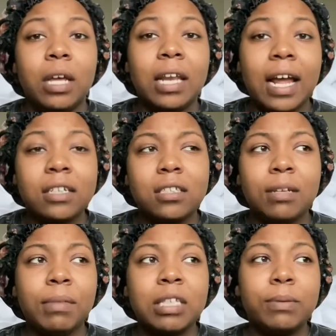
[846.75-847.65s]
It
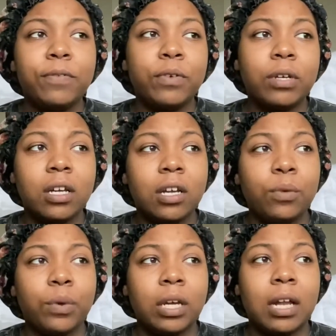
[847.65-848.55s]
actually makes me feel
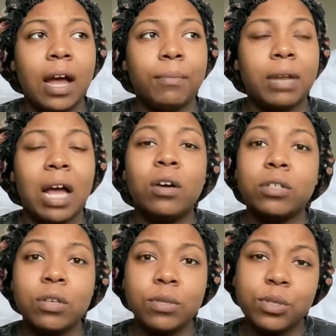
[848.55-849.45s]
good when I'm not
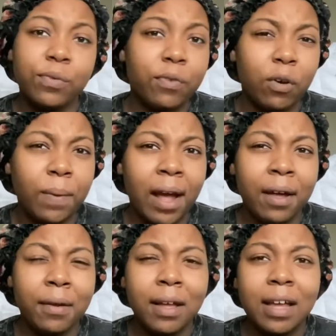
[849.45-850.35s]
on YouTube for a
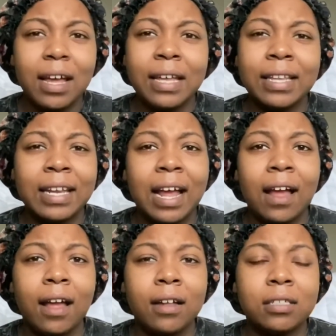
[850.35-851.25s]
while, and then
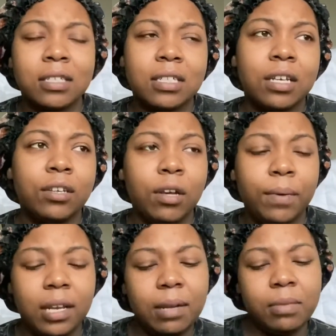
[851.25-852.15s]
I just say, you know
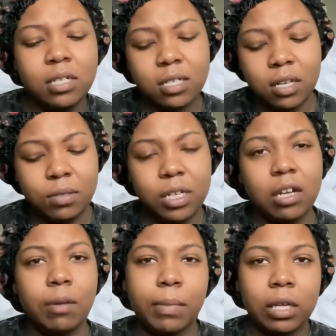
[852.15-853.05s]
what, let me just go
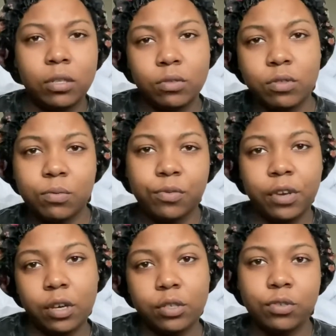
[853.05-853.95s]
check out my YouTube
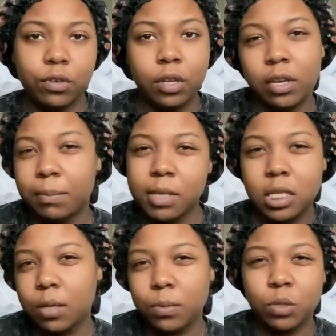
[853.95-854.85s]
creator studio, let me
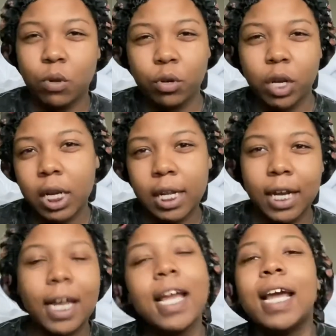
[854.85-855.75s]
see what's going on in here.